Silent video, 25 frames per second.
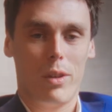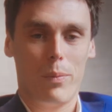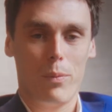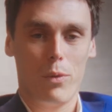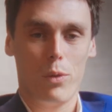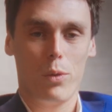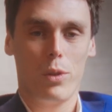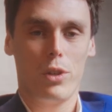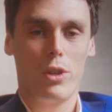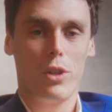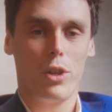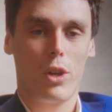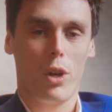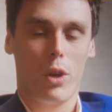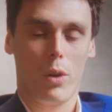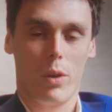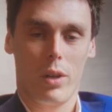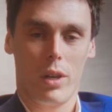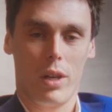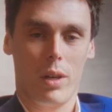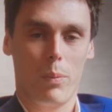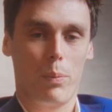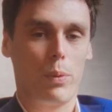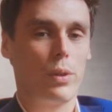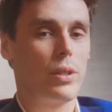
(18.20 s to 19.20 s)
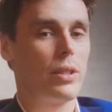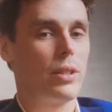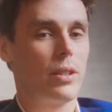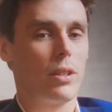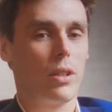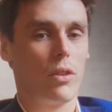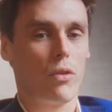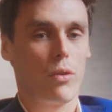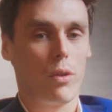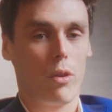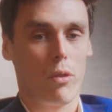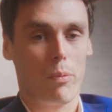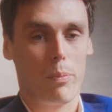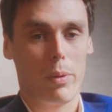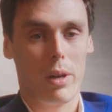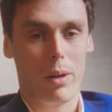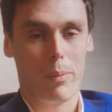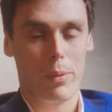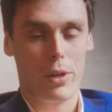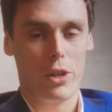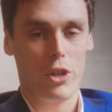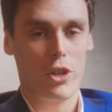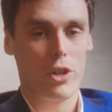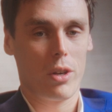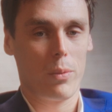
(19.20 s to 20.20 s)
I'm Louis Ducruet, president of
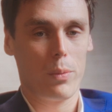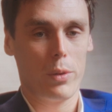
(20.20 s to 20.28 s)
Barbagians